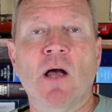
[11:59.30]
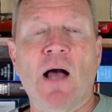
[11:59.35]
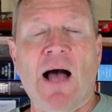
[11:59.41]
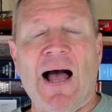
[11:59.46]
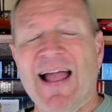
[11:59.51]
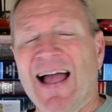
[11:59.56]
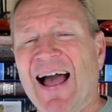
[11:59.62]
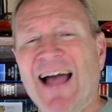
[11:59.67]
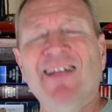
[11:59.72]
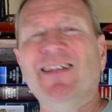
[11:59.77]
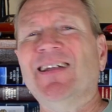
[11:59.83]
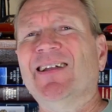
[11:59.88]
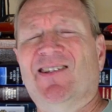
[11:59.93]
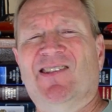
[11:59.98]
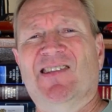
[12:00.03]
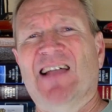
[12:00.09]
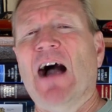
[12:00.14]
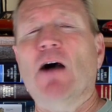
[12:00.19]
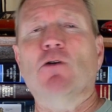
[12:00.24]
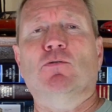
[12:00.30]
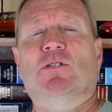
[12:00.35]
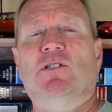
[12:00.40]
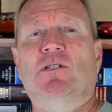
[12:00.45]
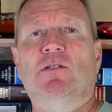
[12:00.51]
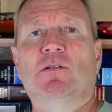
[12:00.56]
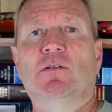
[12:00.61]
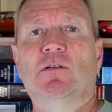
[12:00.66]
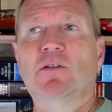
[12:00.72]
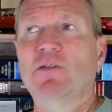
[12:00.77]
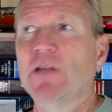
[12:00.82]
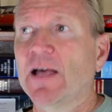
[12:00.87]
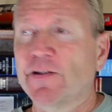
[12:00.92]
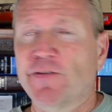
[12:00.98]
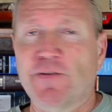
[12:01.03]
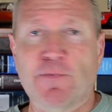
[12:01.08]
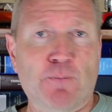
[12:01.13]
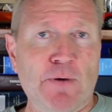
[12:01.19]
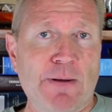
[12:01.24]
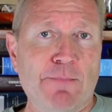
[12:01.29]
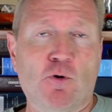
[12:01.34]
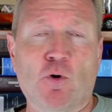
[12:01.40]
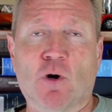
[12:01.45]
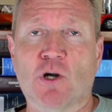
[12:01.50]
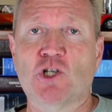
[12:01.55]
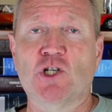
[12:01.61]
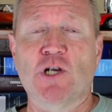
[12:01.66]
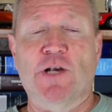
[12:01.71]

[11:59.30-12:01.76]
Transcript: I highly doubt that a Supreme Court